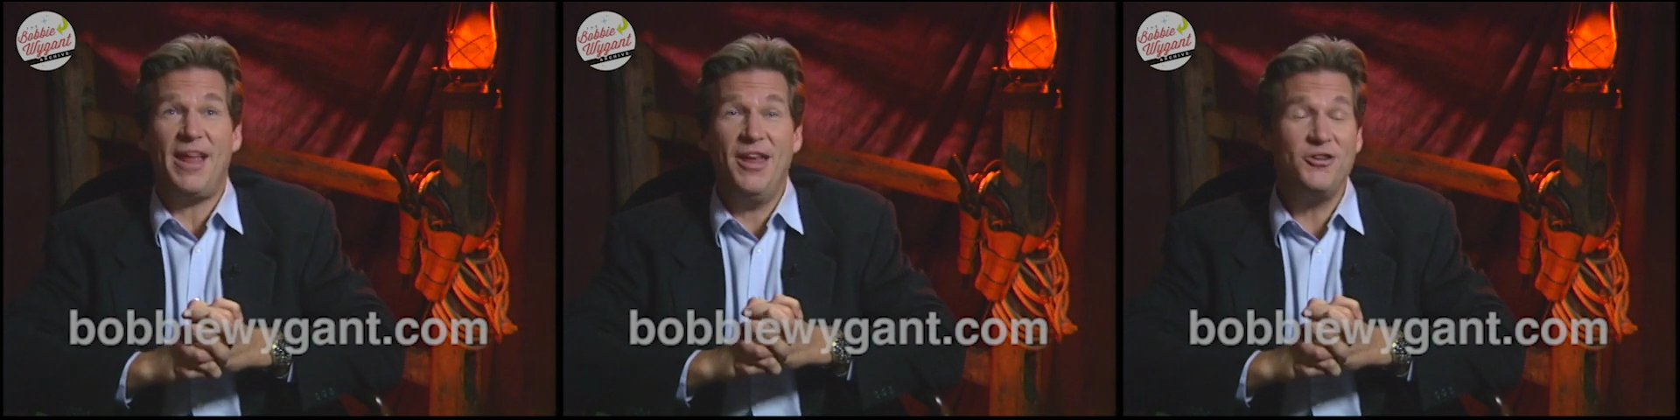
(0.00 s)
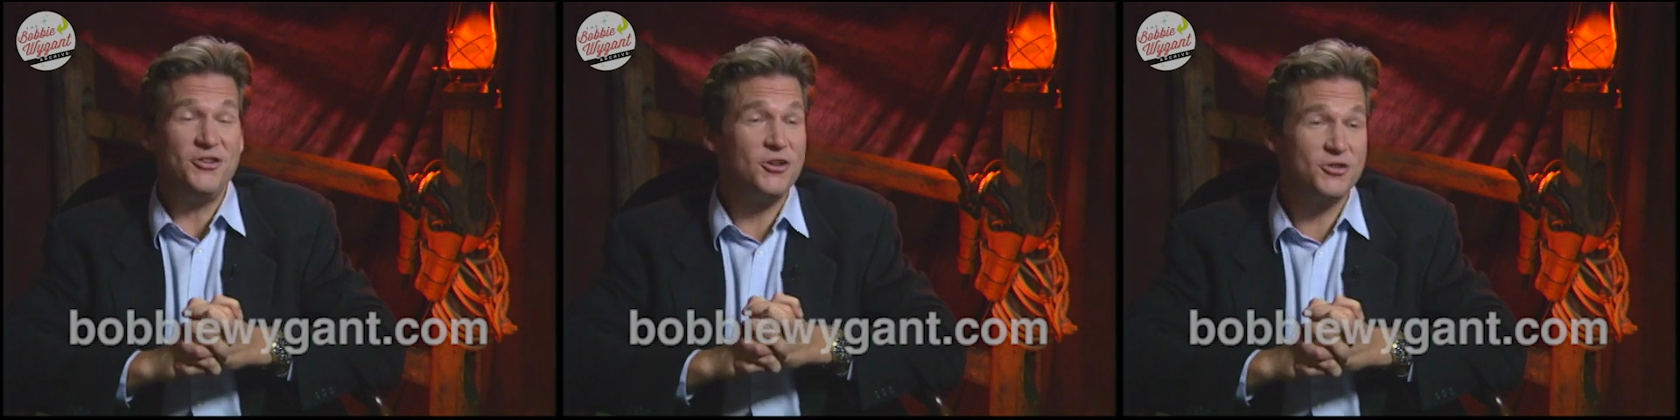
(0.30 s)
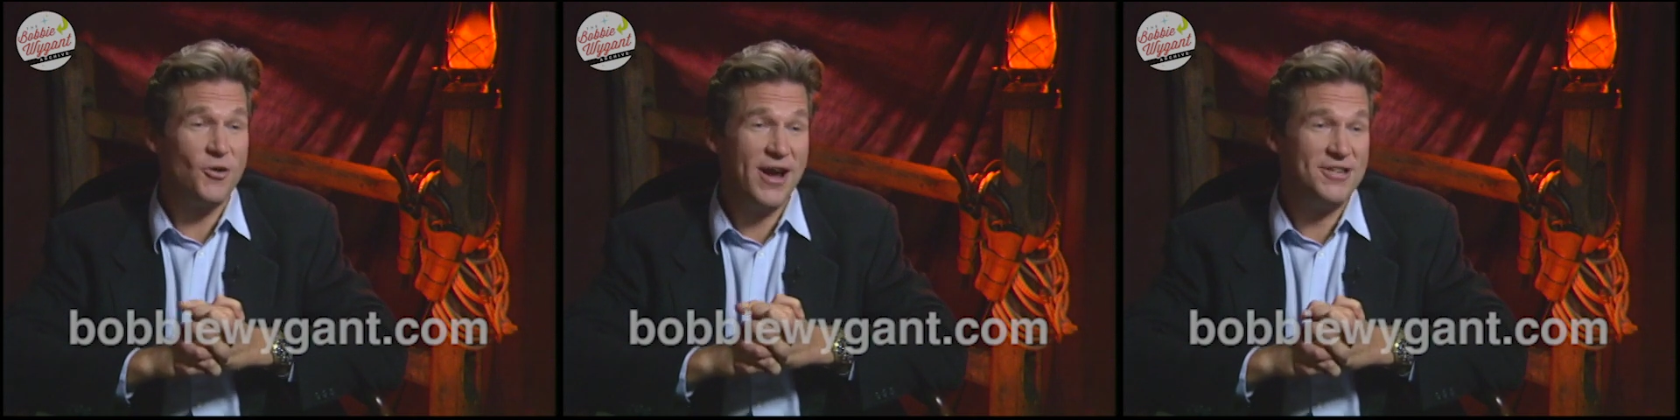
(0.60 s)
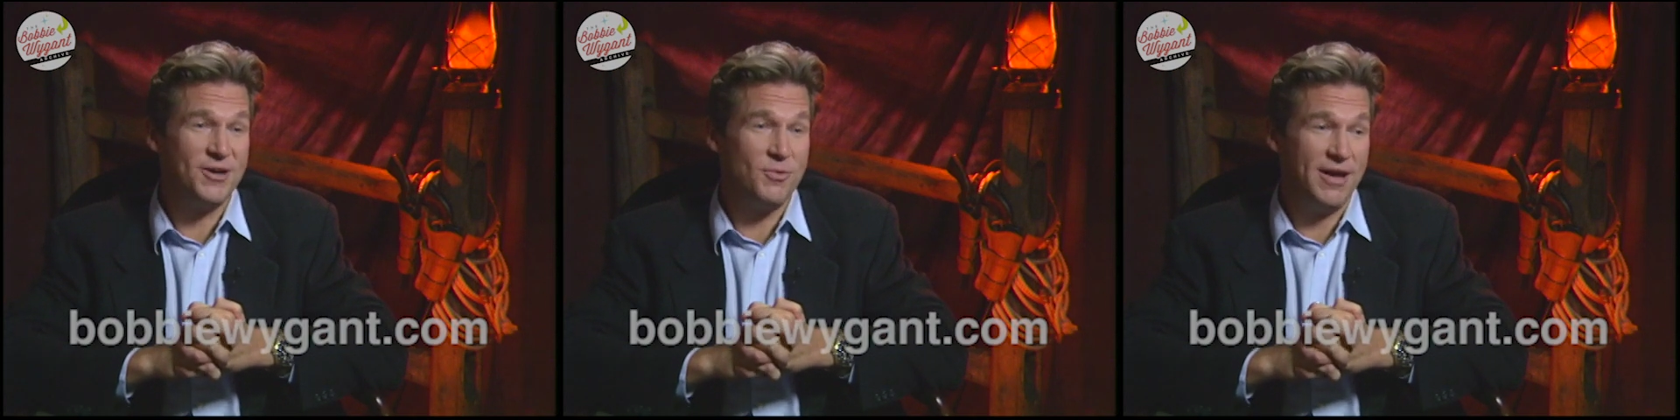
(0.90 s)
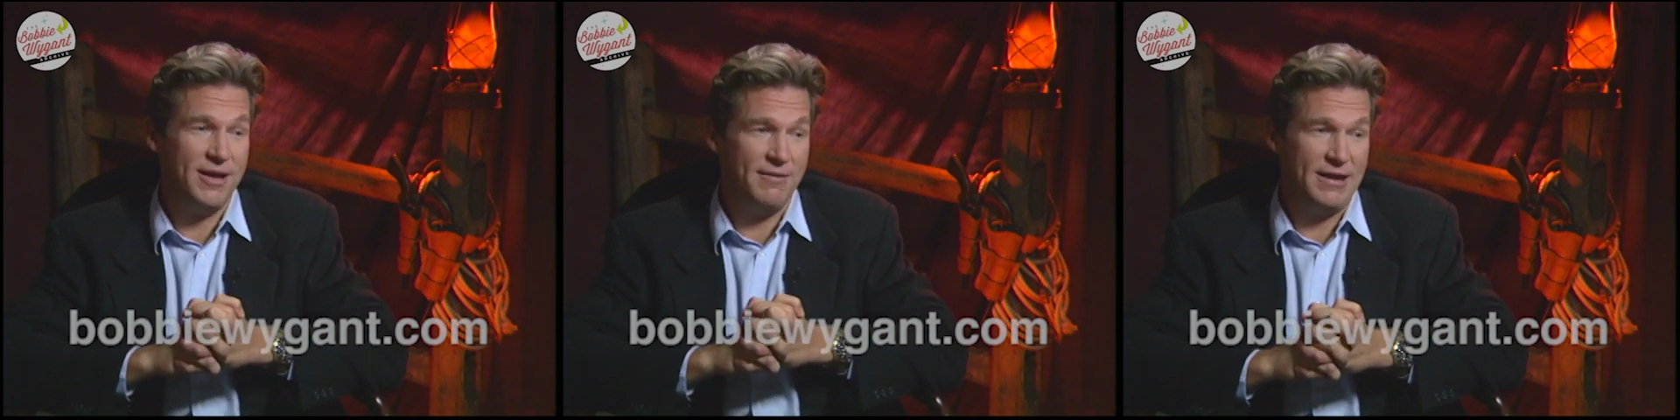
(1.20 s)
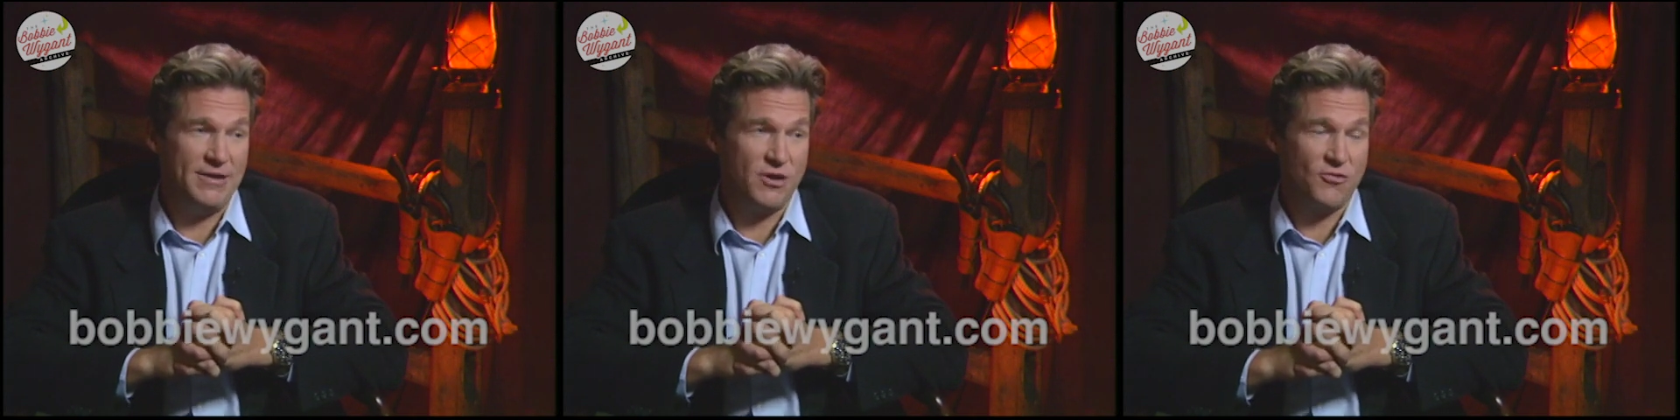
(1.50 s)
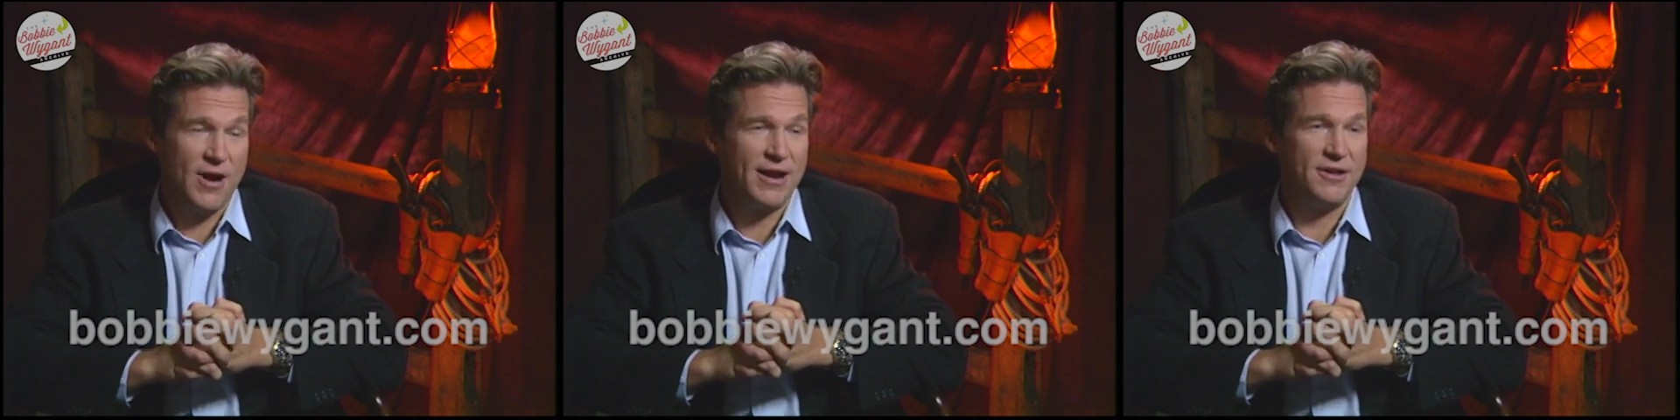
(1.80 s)
he just goes crazy when he, he's
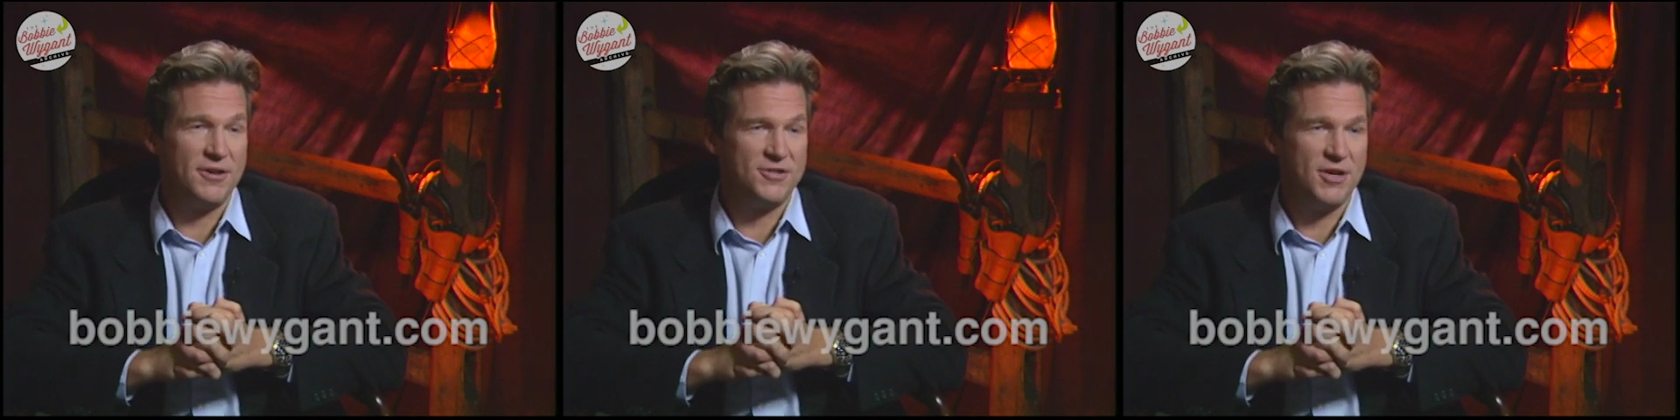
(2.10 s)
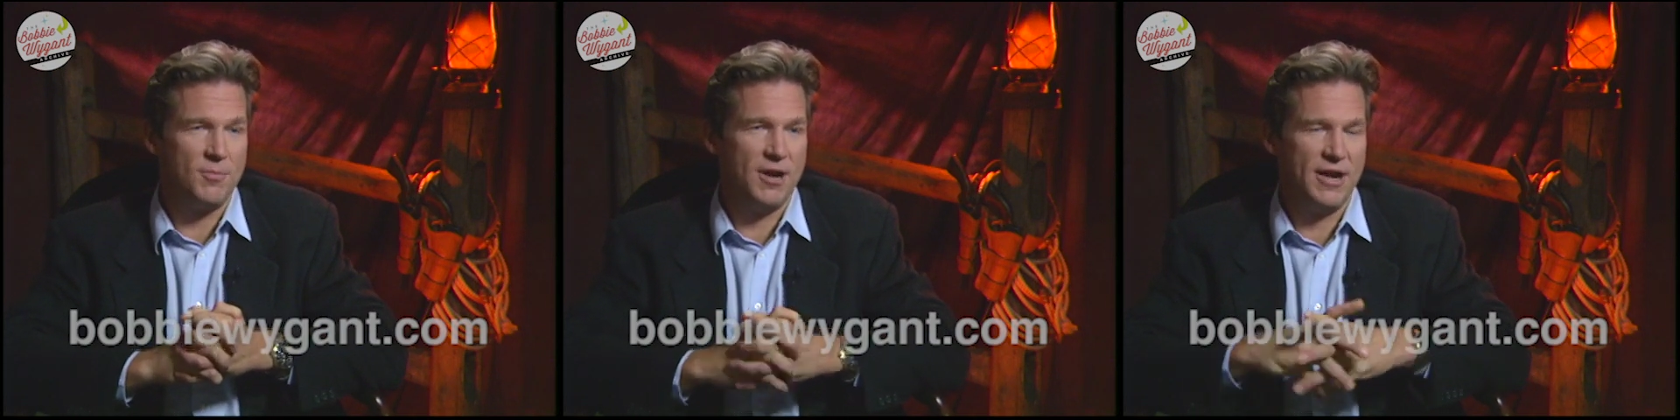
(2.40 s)
attracted to someone,